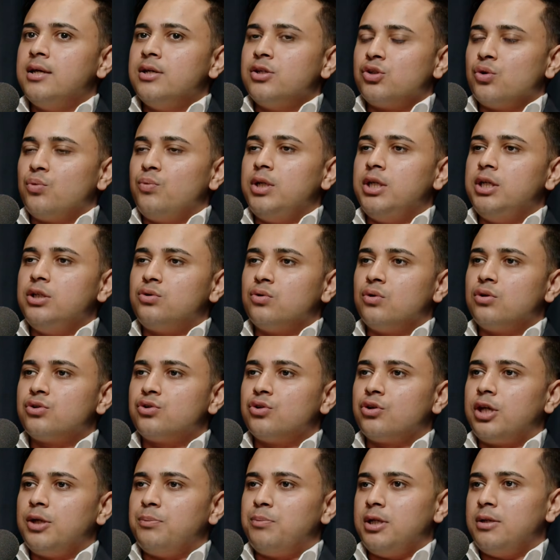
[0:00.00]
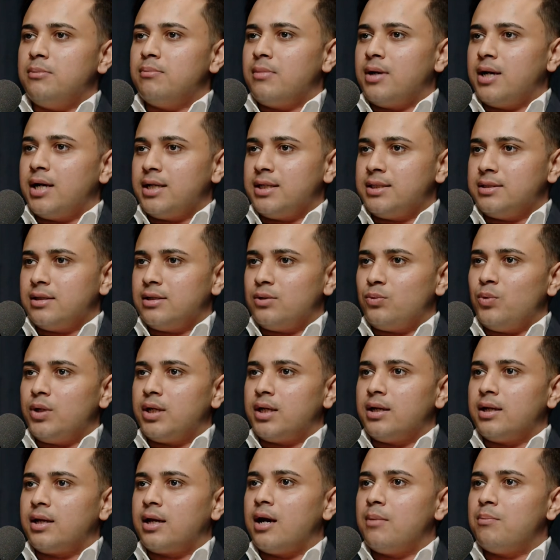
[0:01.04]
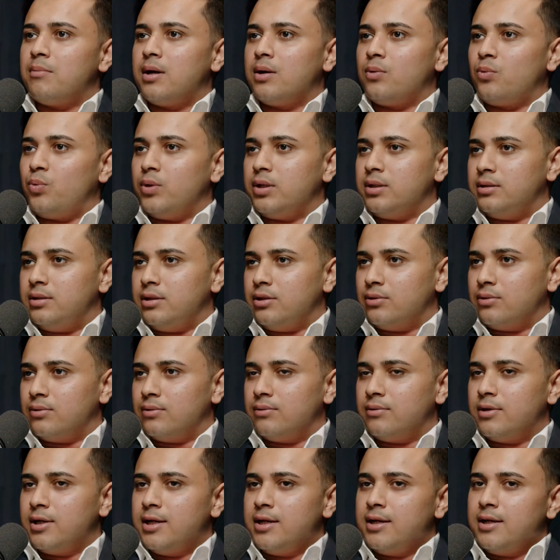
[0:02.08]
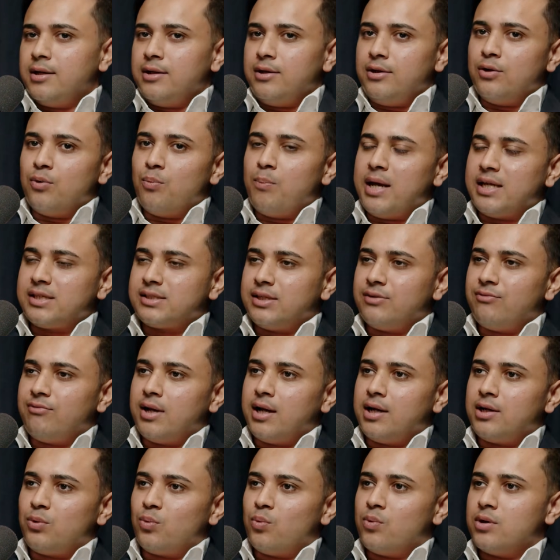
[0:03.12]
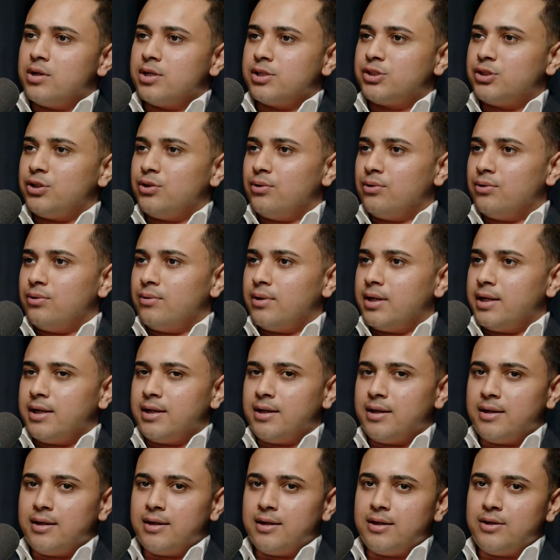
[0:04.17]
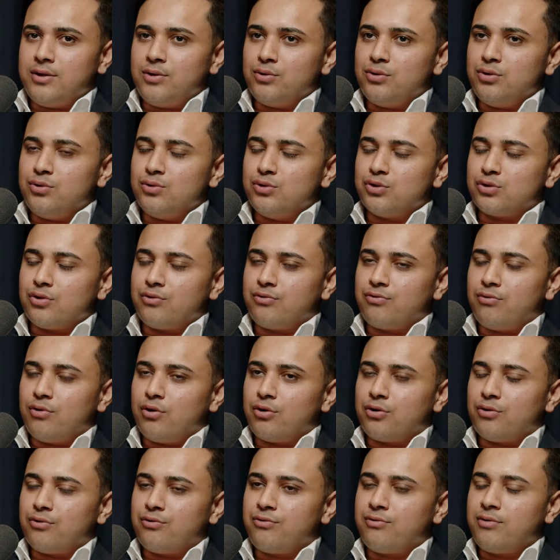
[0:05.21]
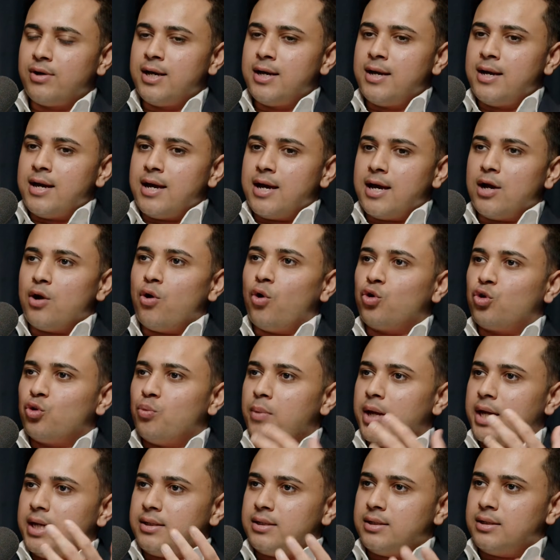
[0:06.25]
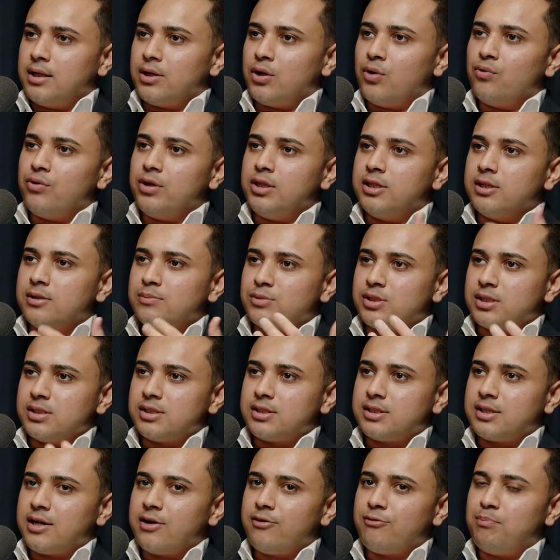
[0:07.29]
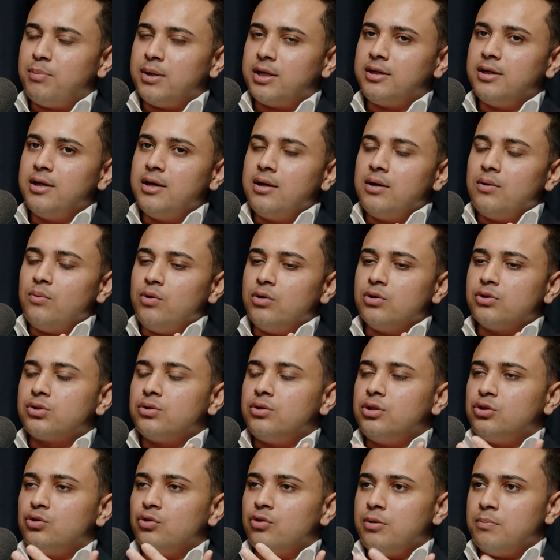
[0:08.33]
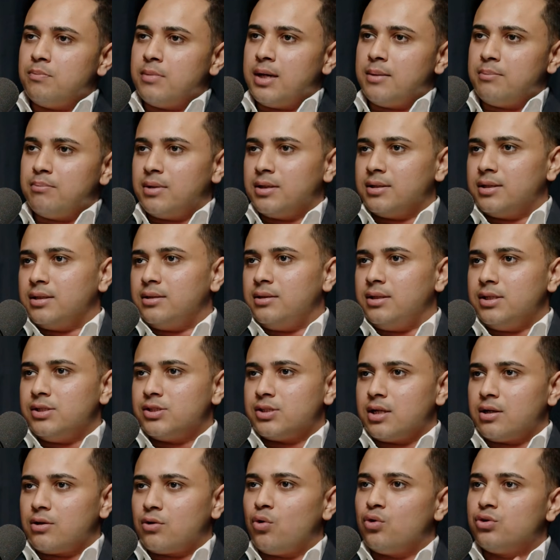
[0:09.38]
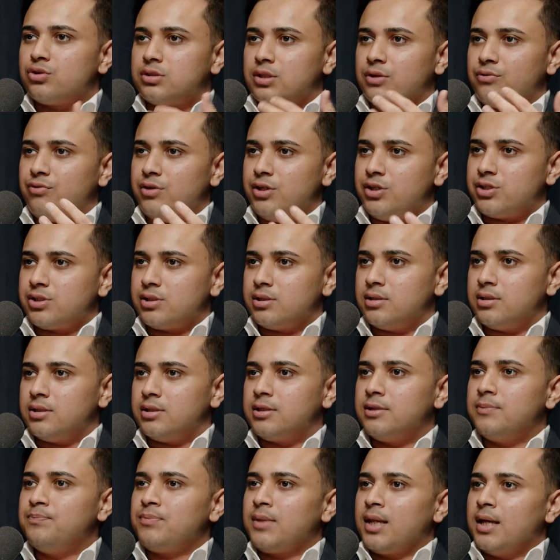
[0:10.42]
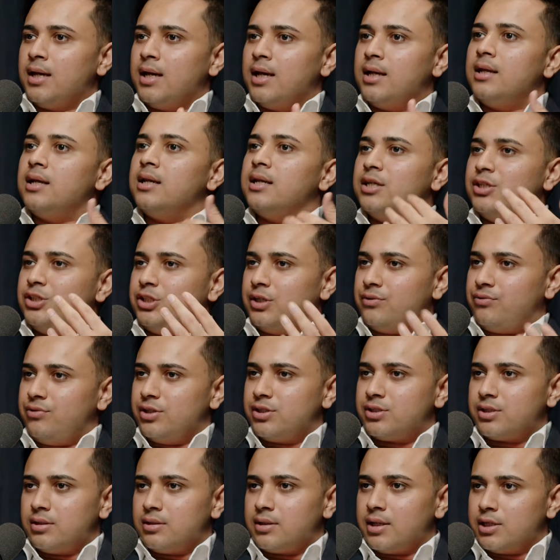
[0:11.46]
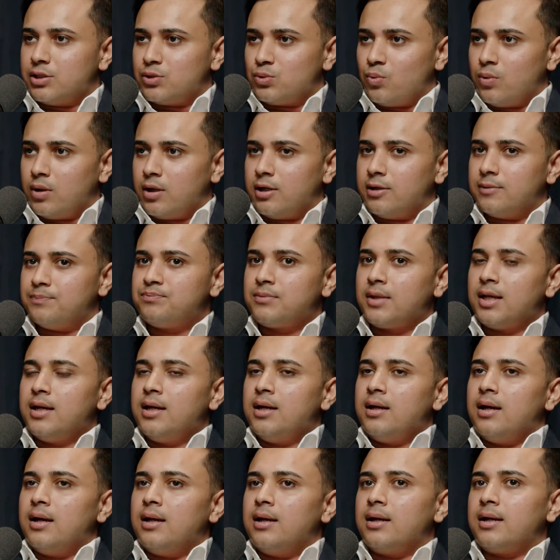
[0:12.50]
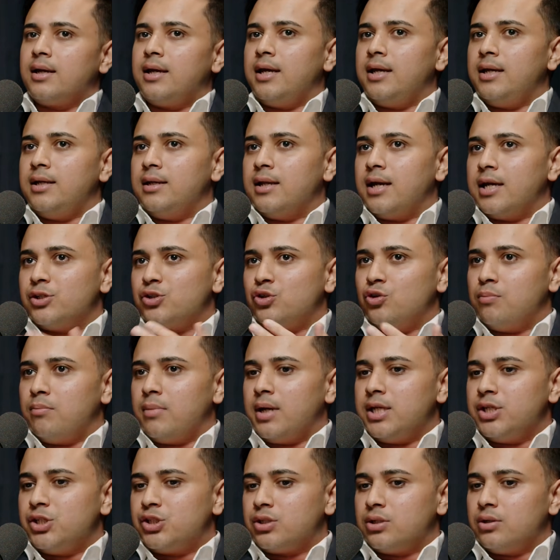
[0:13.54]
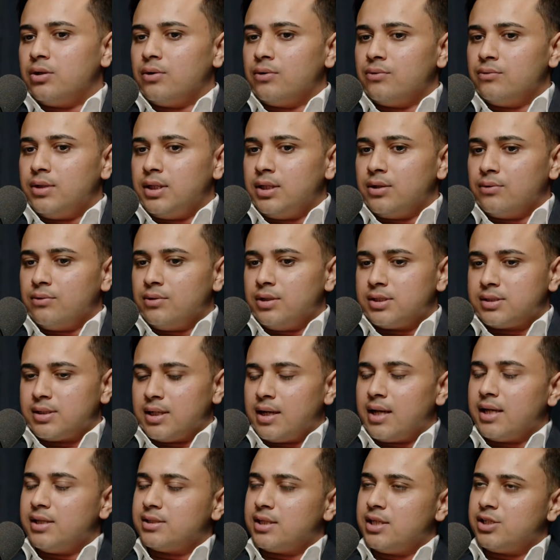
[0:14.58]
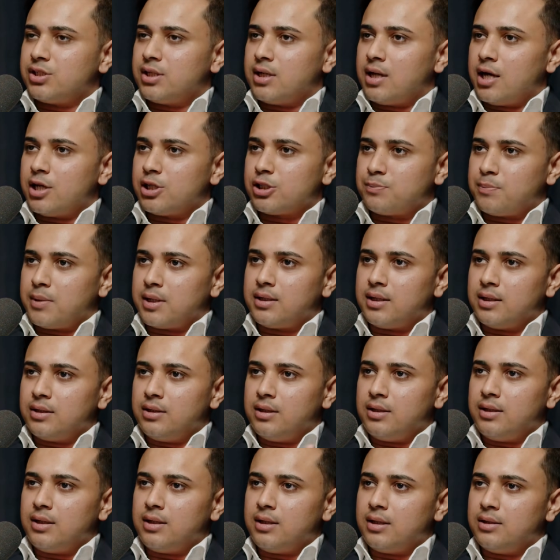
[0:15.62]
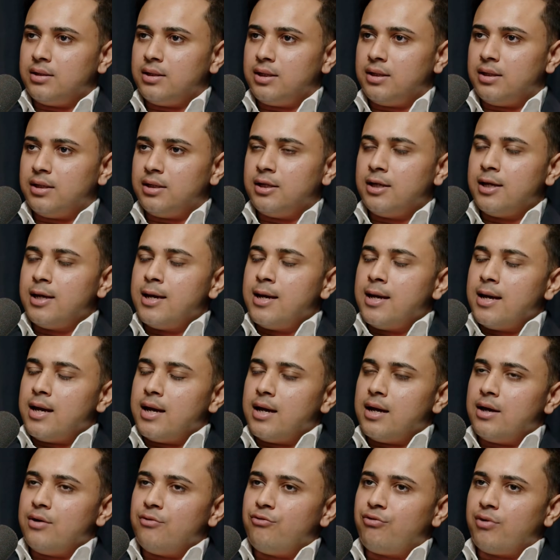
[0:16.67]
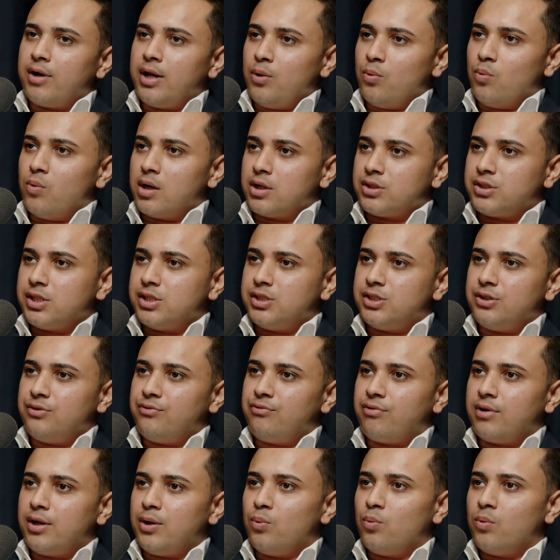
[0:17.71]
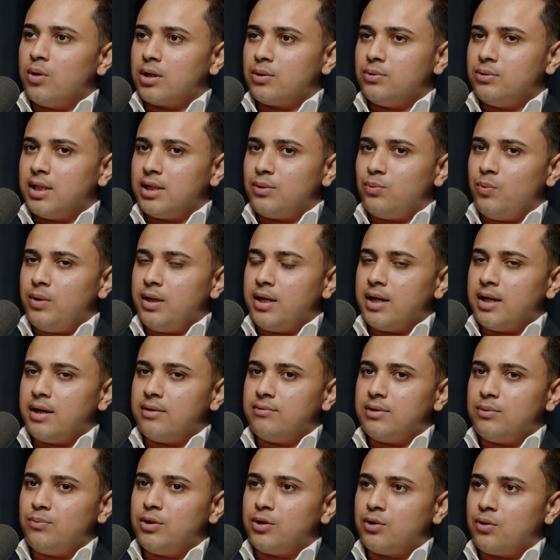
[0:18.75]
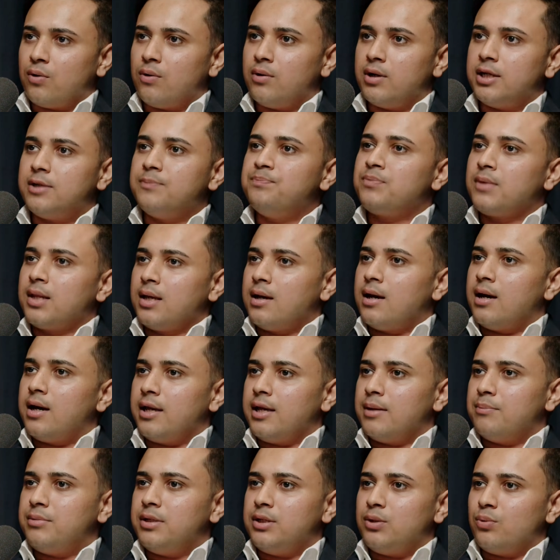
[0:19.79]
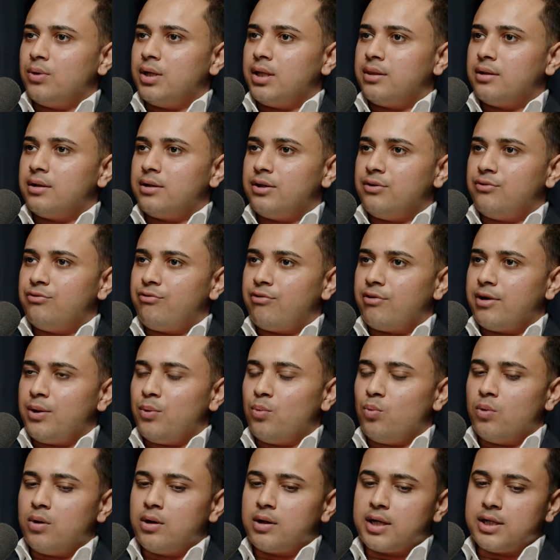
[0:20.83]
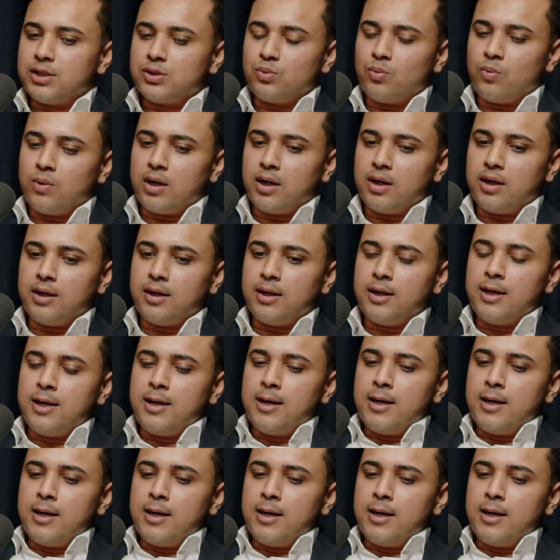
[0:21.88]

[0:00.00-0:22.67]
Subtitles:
So we need to also keep in mind that we can come up with, massive networks, use of a lot of automated algorithms and stuff. But we also need to remember that these are cost efficient and energy efficient as well. And again, as you mentioned on the standardization aspect and the framework, 6G framework that we have, that we call it IMT 2030 framework as well.